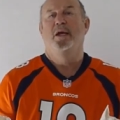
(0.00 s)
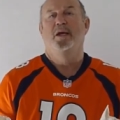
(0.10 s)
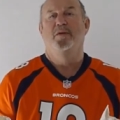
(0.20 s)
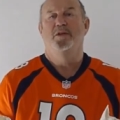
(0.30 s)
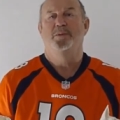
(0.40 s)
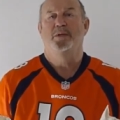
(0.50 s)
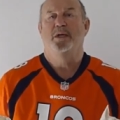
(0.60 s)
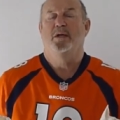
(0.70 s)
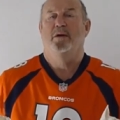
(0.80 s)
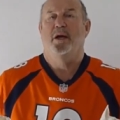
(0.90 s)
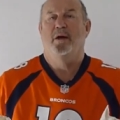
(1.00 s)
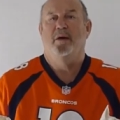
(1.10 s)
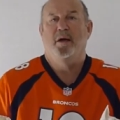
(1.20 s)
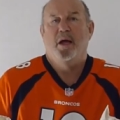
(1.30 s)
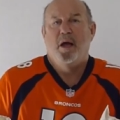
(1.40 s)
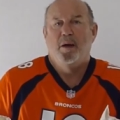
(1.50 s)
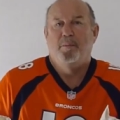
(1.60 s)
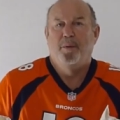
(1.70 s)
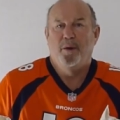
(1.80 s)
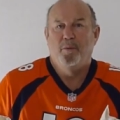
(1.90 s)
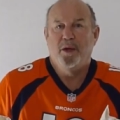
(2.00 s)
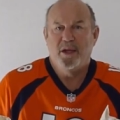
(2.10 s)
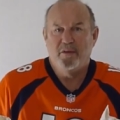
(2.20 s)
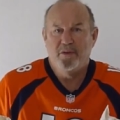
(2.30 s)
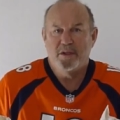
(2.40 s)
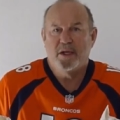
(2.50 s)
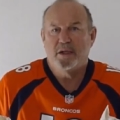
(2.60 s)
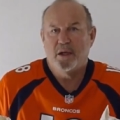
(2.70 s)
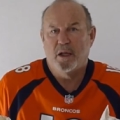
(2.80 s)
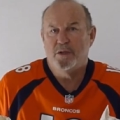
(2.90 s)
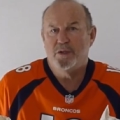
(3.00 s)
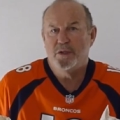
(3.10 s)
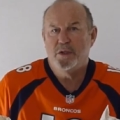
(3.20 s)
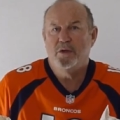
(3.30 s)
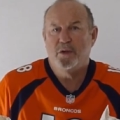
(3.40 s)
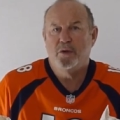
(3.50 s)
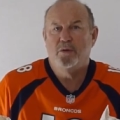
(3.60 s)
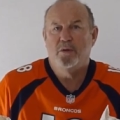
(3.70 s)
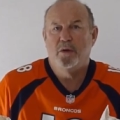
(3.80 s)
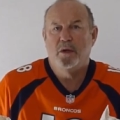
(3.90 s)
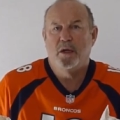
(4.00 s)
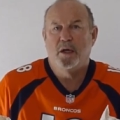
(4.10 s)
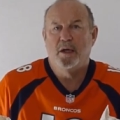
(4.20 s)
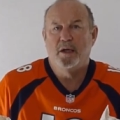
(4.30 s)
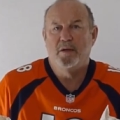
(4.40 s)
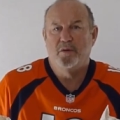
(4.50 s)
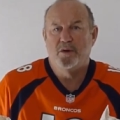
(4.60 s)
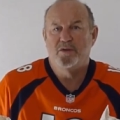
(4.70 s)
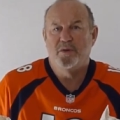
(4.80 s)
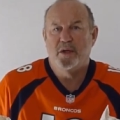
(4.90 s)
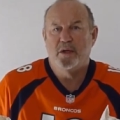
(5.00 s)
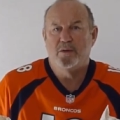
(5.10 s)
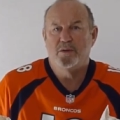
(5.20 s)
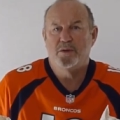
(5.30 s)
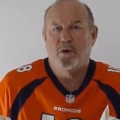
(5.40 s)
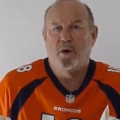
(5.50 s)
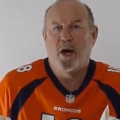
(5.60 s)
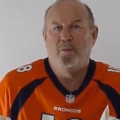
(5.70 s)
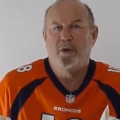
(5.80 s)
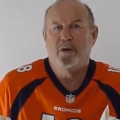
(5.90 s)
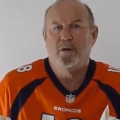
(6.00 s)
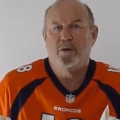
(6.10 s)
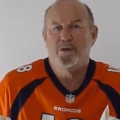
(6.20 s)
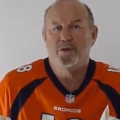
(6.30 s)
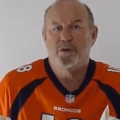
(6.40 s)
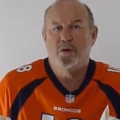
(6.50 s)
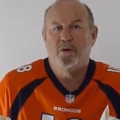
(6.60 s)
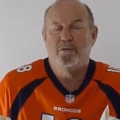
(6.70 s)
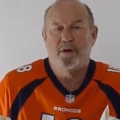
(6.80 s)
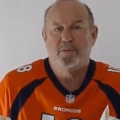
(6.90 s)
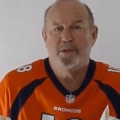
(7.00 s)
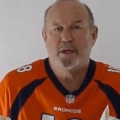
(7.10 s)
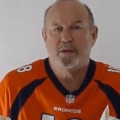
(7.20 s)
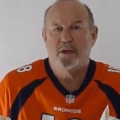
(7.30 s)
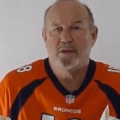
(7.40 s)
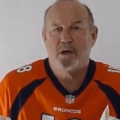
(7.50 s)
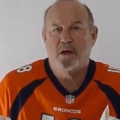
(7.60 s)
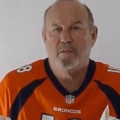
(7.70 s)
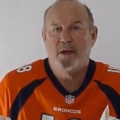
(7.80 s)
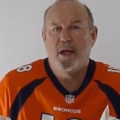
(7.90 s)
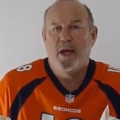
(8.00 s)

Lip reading: in this particular area, but we give the technology to you in those videos. So I would encourage you to go to vomtech.com